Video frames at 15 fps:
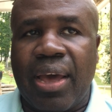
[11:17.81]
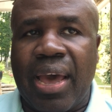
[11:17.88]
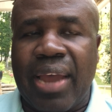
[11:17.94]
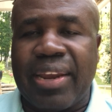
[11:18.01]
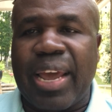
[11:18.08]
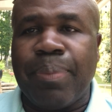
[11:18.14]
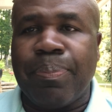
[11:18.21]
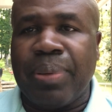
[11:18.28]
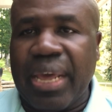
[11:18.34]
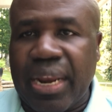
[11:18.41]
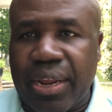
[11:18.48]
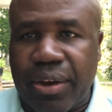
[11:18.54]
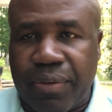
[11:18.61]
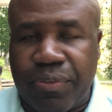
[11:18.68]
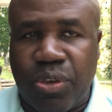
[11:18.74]

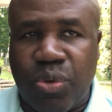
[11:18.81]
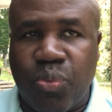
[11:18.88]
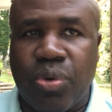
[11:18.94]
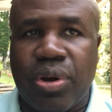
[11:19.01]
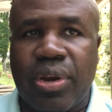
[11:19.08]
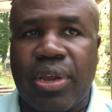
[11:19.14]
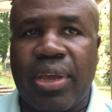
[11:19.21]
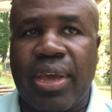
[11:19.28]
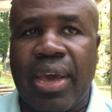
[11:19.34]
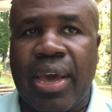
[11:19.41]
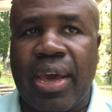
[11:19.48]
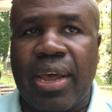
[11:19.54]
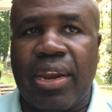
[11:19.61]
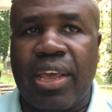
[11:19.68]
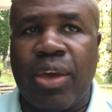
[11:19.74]
antiplatelet if you would
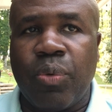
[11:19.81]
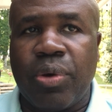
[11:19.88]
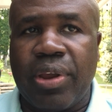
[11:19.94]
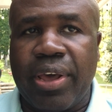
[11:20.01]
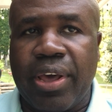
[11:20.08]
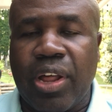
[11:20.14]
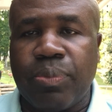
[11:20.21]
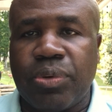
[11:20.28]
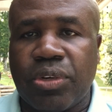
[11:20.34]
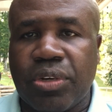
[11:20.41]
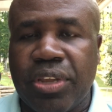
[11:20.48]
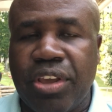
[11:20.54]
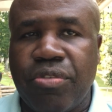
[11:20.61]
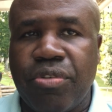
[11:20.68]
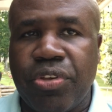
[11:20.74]
and it would help to
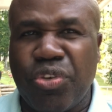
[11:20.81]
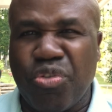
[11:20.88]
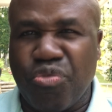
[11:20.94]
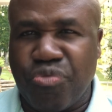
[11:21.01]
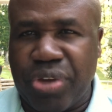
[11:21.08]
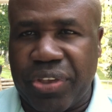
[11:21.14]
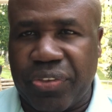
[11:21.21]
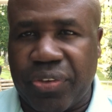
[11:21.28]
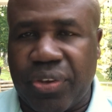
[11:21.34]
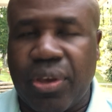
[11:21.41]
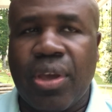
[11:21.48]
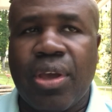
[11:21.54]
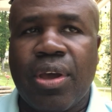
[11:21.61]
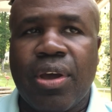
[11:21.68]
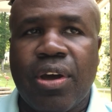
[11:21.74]
decrease your risk
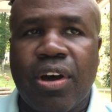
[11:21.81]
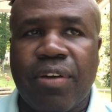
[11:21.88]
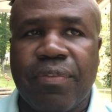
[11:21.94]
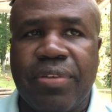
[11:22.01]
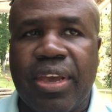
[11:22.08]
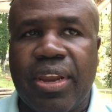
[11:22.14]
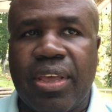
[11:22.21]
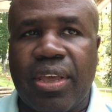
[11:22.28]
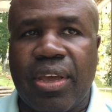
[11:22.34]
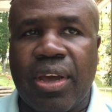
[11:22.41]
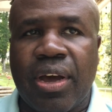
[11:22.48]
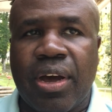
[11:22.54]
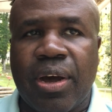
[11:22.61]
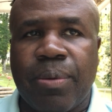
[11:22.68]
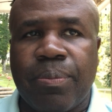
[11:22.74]
of
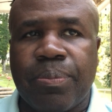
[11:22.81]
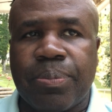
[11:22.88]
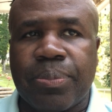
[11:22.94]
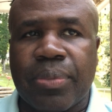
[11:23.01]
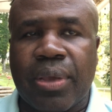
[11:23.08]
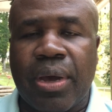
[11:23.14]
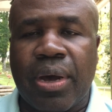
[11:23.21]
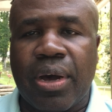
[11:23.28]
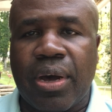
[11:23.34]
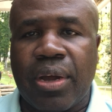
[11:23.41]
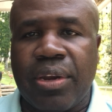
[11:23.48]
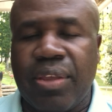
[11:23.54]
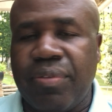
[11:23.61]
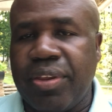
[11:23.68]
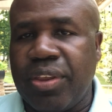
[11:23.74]
getting um, uh,
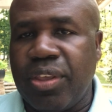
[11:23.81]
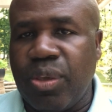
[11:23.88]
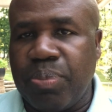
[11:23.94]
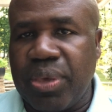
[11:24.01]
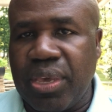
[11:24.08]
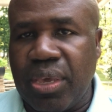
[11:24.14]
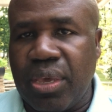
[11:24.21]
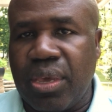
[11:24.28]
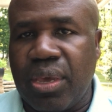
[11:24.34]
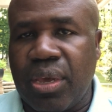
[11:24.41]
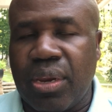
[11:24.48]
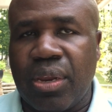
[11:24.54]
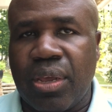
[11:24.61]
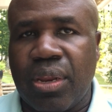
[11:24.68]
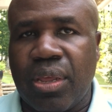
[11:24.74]
a DVT PE
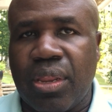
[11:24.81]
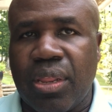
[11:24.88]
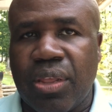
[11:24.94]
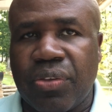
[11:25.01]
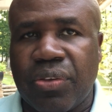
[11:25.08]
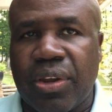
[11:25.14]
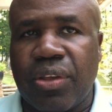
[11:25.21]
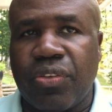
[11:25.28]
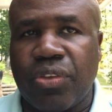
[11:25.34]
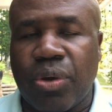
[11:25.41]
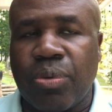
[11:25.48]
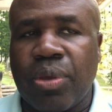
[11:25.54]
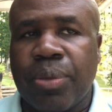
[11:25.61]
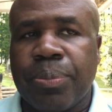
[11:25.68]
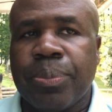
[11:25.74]
in, in, in this setting
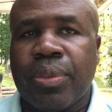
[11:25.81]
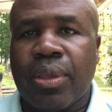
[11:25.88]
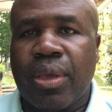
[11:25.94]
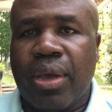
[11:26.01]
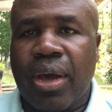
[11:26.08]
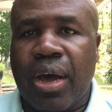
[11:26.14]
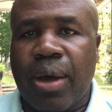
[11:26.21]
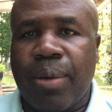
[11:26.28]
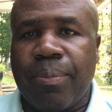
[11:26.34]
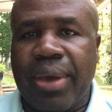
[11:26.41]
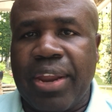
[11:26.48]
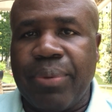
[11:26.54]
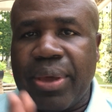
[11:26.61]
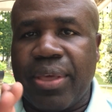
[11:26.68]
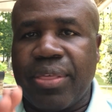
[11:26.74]
so um,
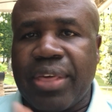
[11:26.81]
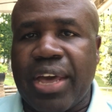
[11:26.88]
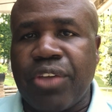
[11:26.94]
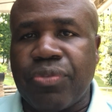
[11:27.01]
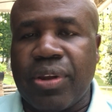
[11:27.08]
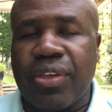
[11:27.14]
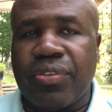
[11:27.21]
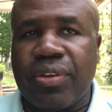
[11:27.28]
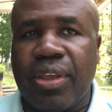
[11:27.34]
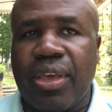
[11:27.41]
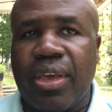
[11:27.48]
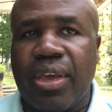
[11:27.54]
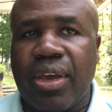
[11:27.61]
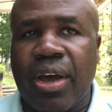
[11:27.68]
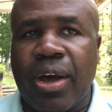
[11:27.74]
anyway thanks for
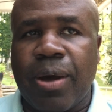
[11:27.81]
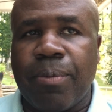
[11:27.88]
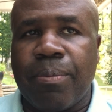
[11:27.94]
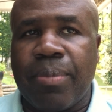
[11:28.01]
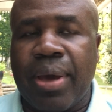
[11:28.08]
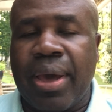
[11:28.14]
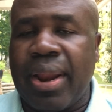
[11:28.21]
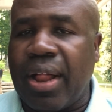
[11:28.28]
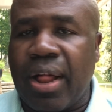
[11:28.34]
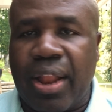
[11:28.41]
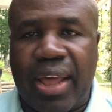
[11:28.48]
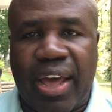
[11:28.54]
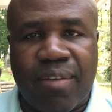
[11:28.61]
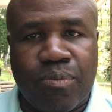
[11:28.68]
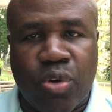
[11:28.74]
listening um, and I'll,
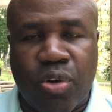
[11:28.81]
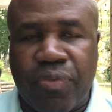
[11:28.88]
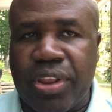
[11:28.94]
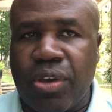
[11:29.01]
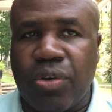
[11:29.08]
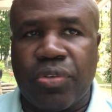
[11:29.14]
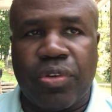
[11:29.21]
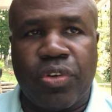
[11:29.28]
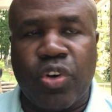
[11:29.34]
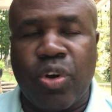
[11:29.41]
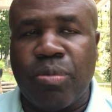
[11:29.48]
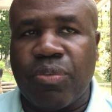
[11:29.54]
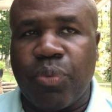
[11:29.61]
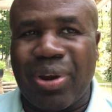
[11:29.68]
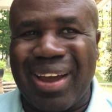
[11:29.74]
I'll, have more videos in
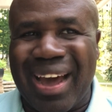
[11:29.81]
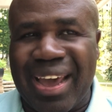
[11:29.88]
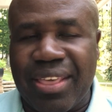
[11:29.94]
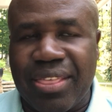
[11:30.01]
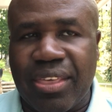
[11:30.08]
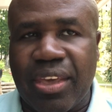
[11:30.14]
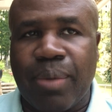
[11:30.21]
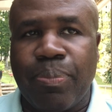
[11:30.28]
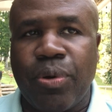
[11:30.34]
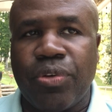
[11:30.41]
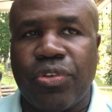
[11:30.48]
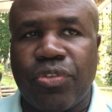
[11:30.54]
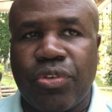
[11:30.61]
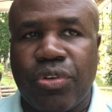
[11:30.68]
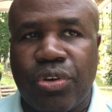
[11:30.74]
terms of what i think a
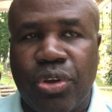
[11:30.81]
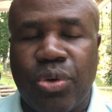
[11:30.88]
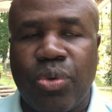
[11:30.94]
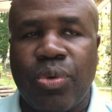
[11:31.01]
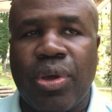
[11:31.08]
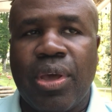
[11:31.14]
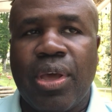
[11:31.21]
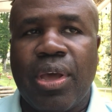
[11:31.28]
person should do